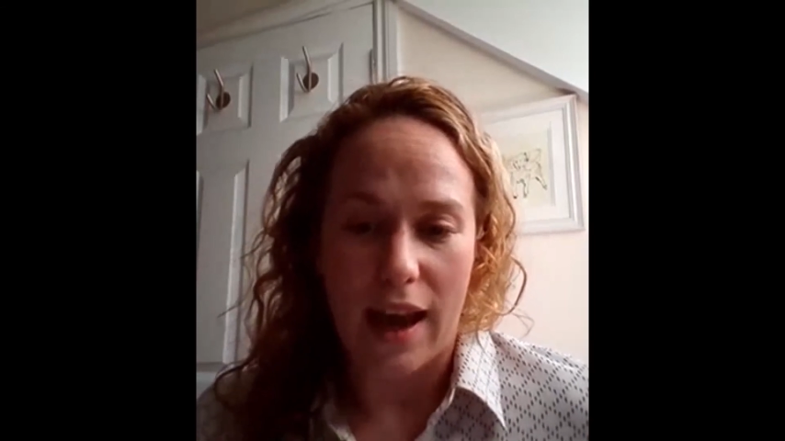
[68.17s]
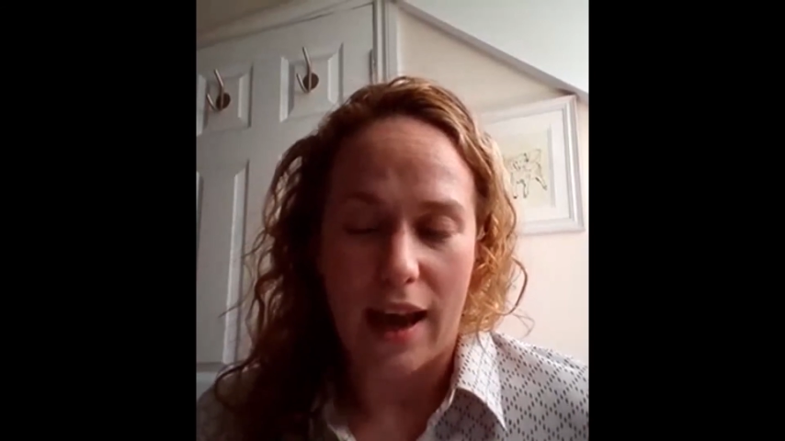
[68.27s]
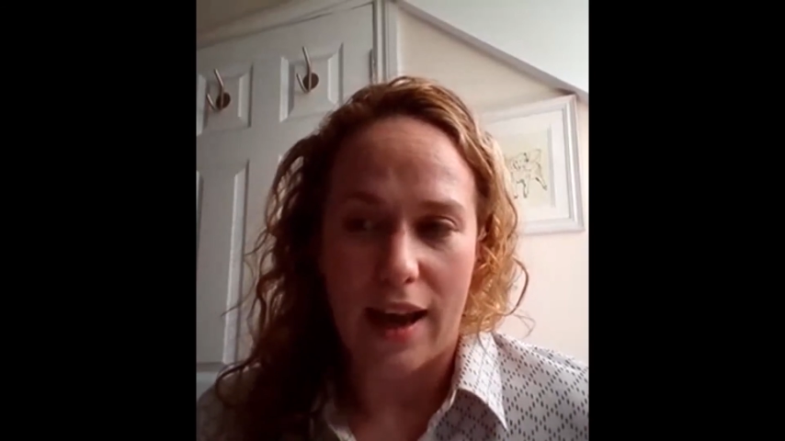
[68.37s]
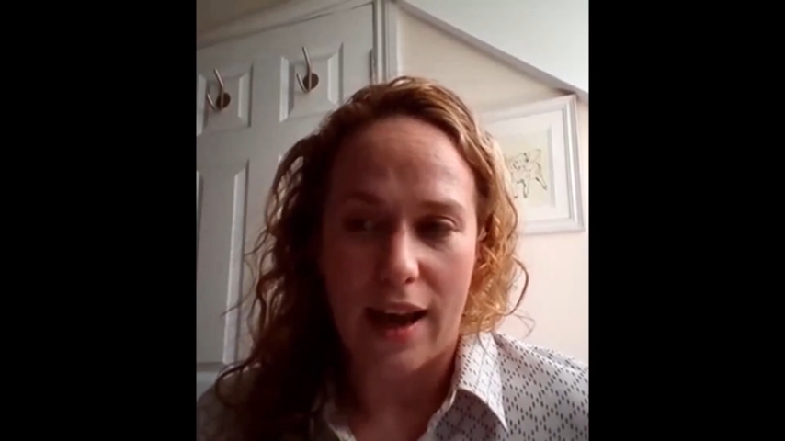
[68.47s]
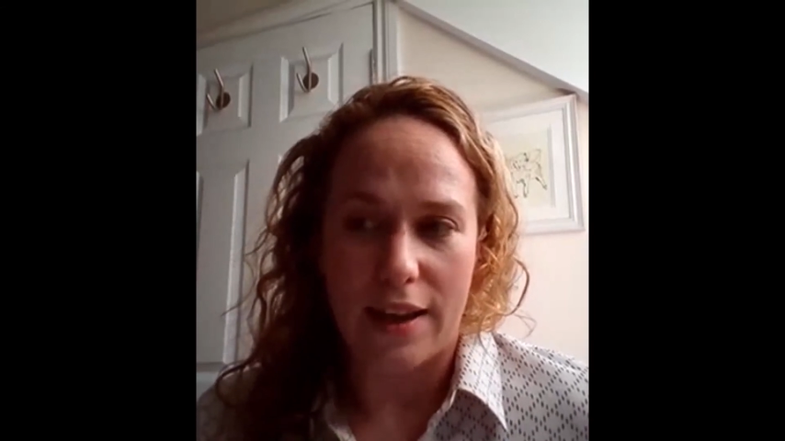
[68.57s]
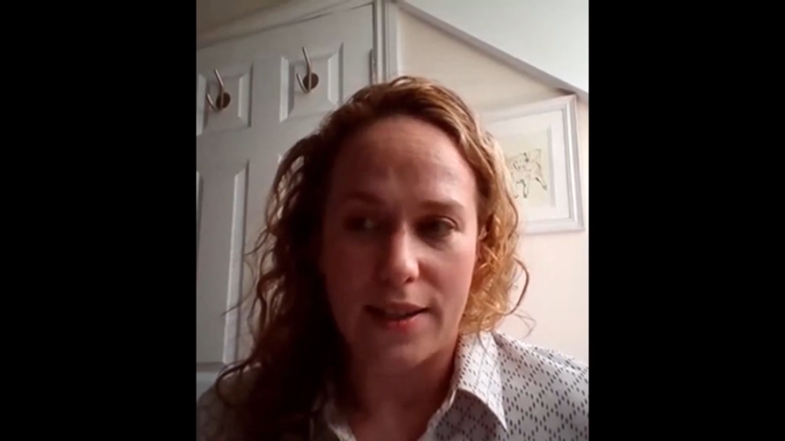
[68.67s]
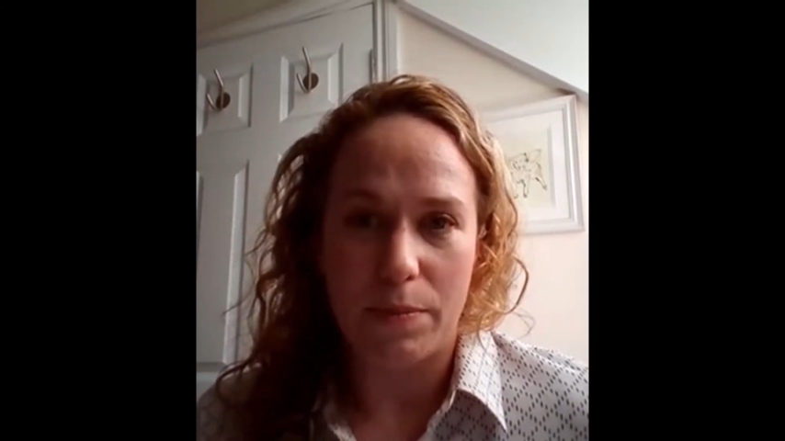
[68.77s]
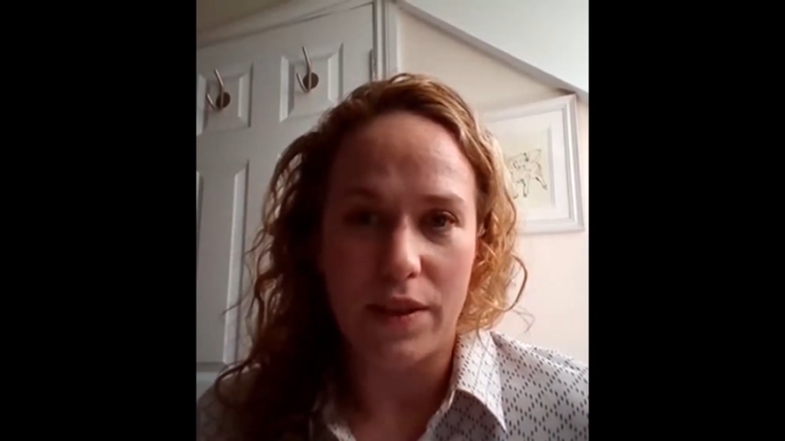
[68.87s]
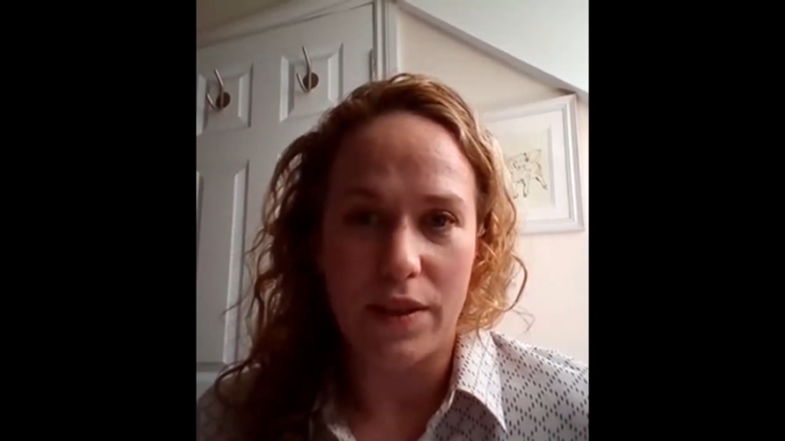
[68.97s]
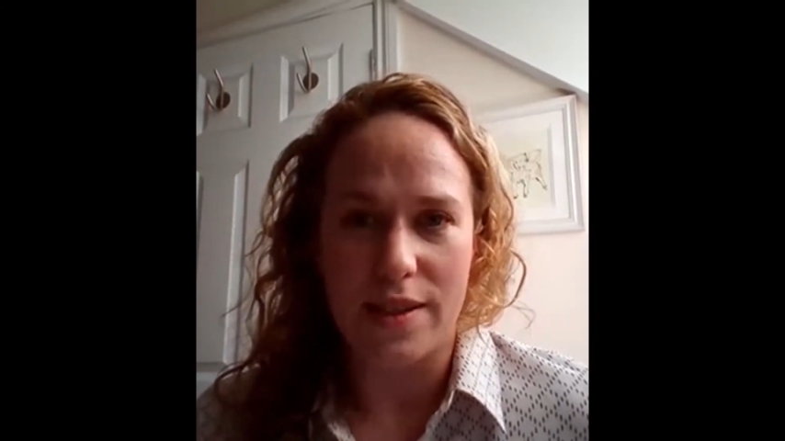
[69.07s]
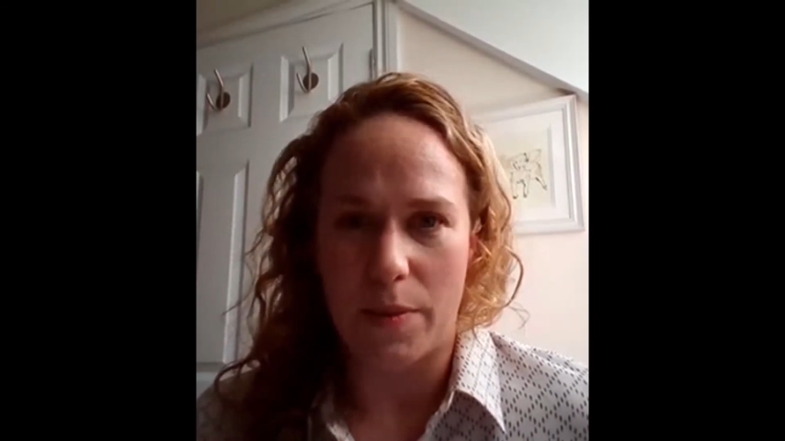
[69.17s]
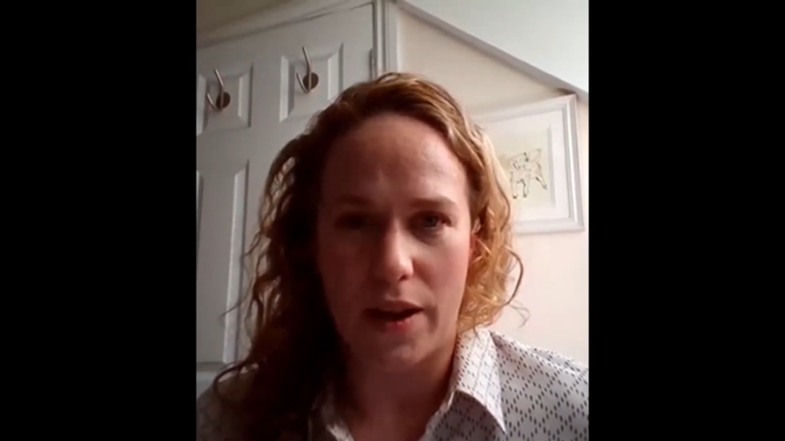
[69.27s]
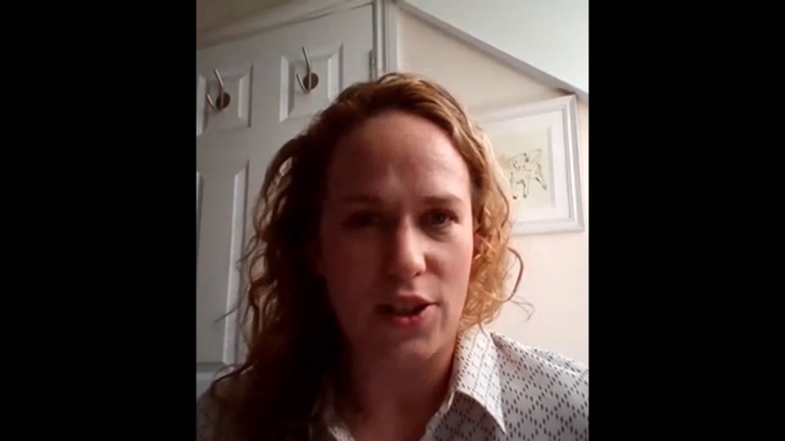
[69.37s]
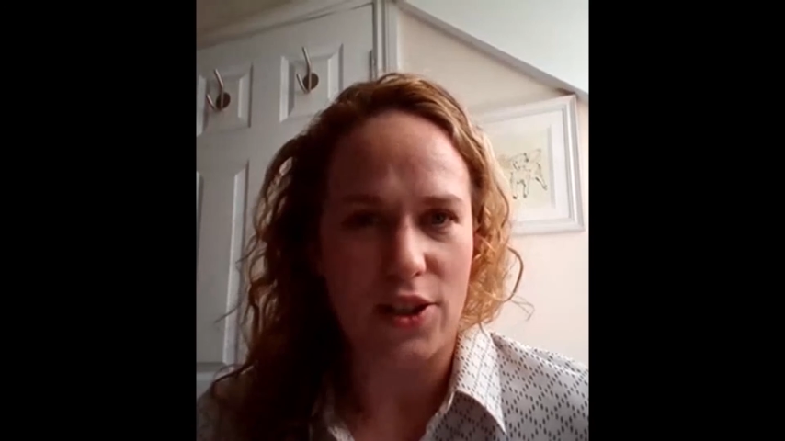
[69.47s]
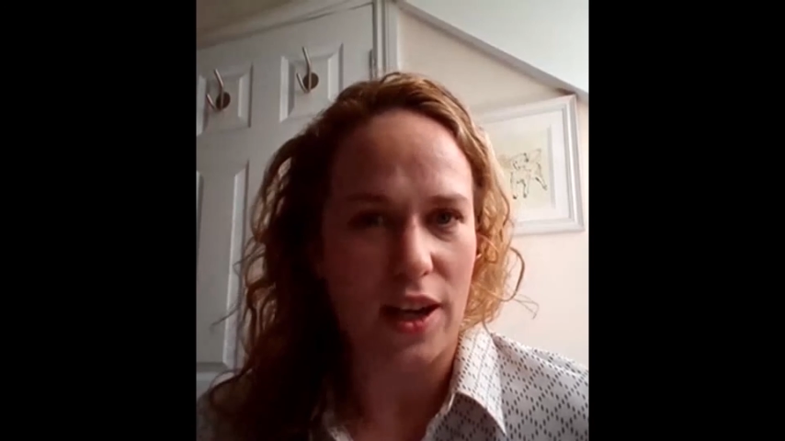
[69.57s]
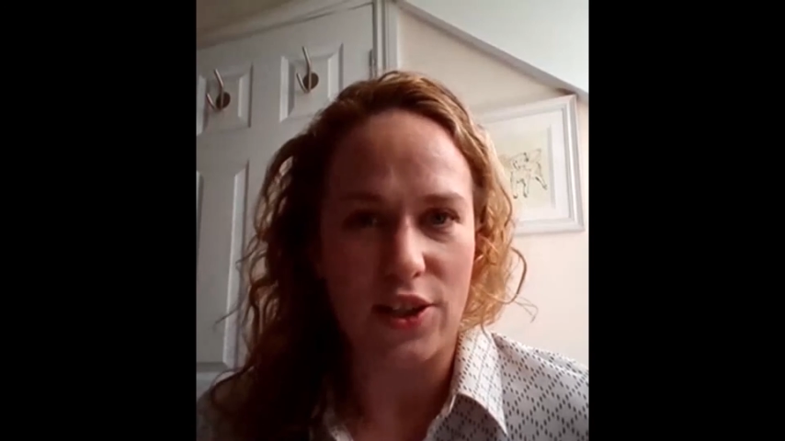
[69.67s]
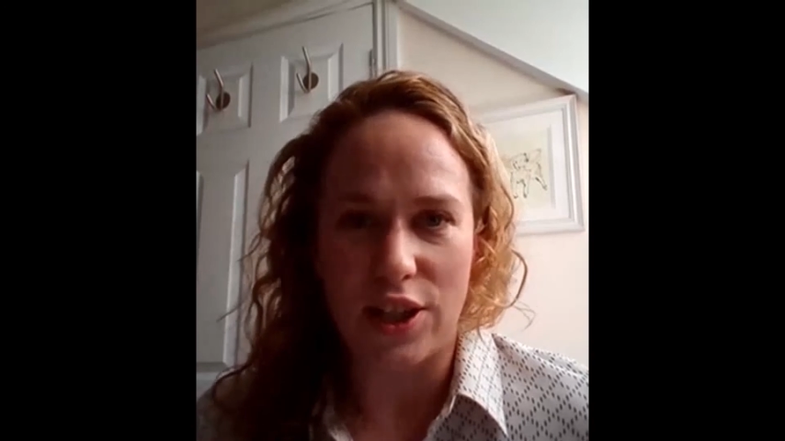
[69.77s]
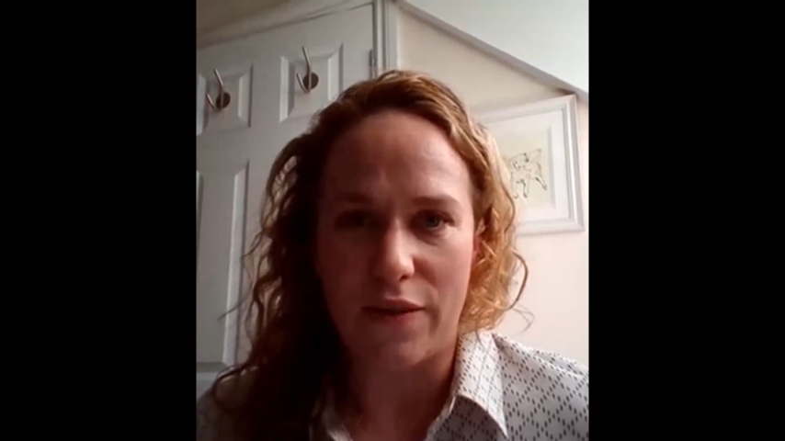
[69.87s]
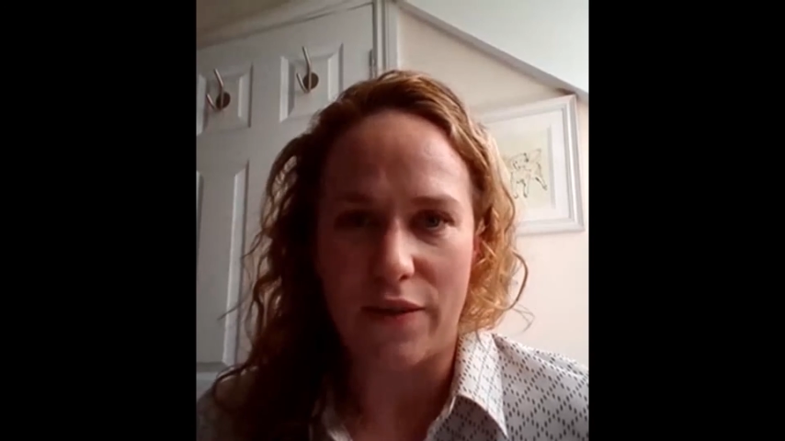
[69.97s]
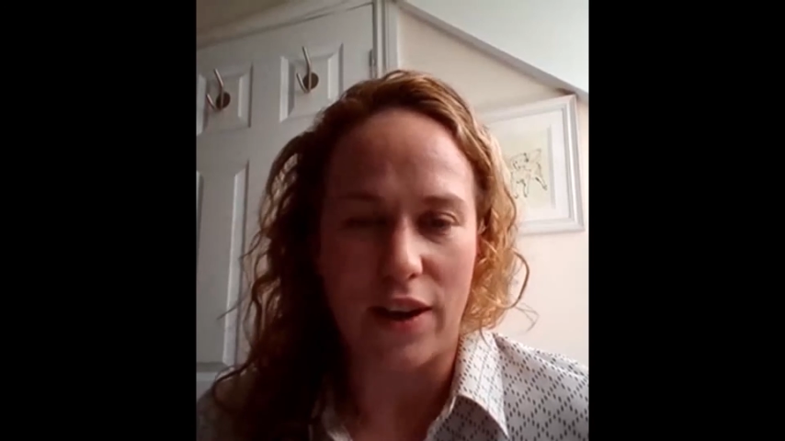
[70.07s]
But the supply chain
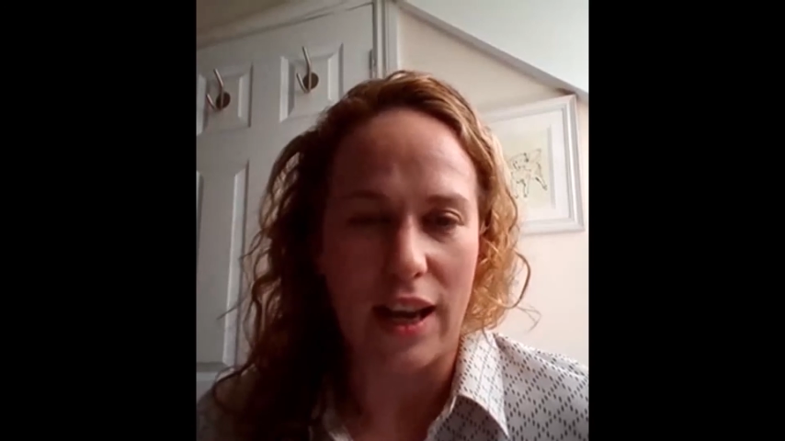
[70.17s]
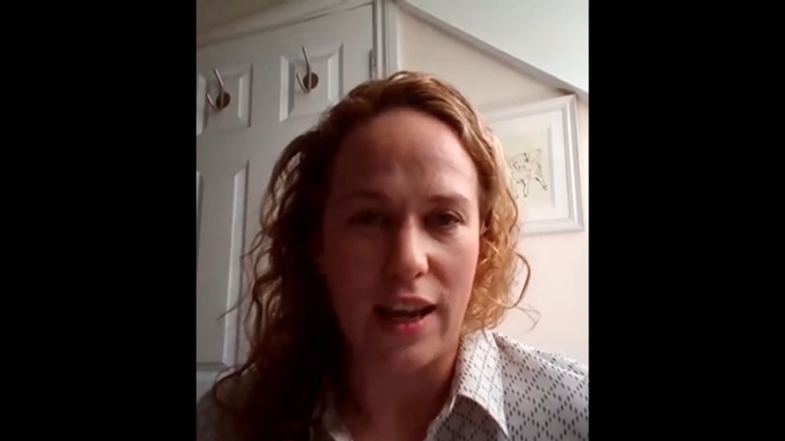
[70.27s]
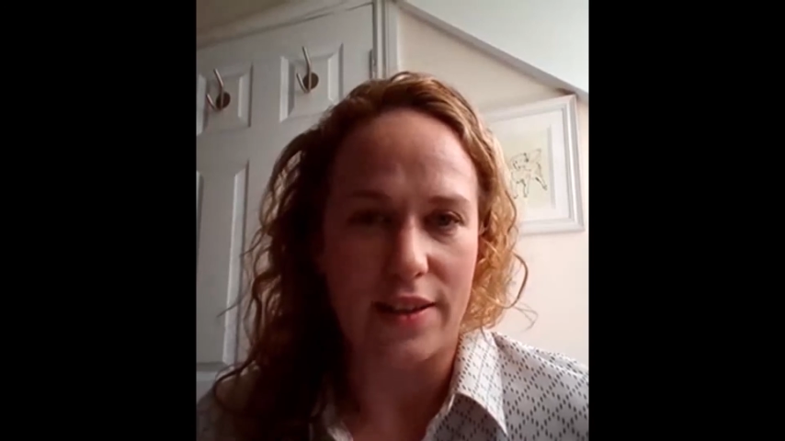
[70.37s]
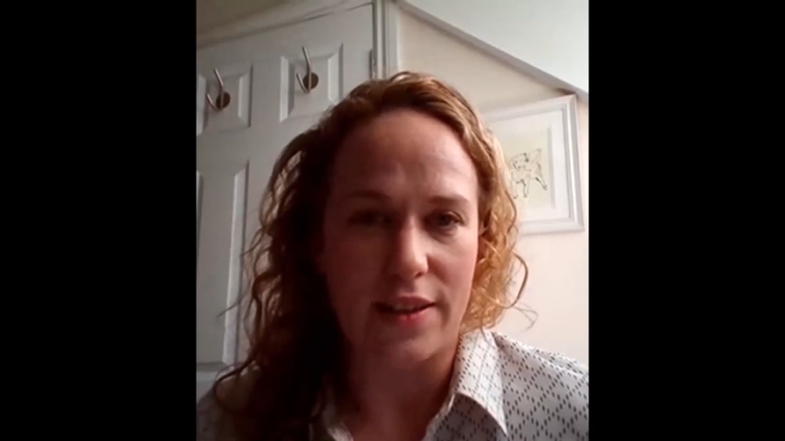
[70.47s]
generally,